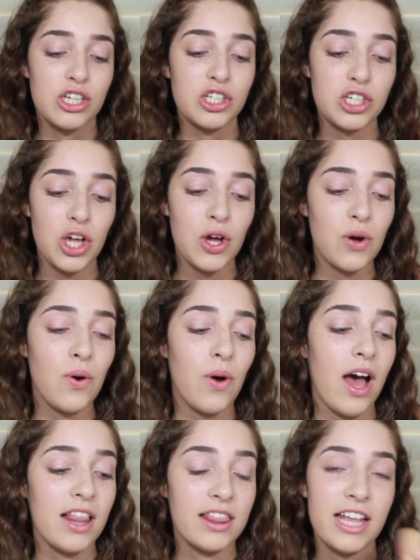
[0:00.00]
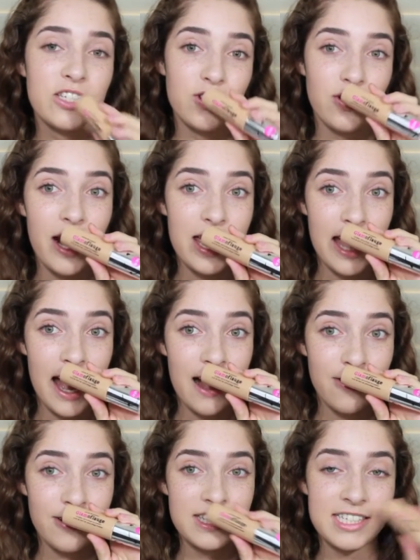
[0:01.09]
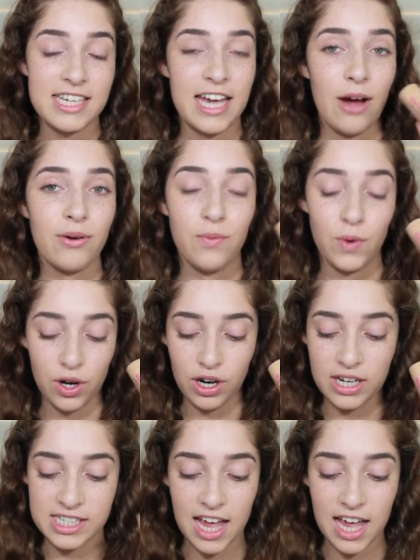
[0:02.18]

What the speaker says: So let's try it out and see how it works.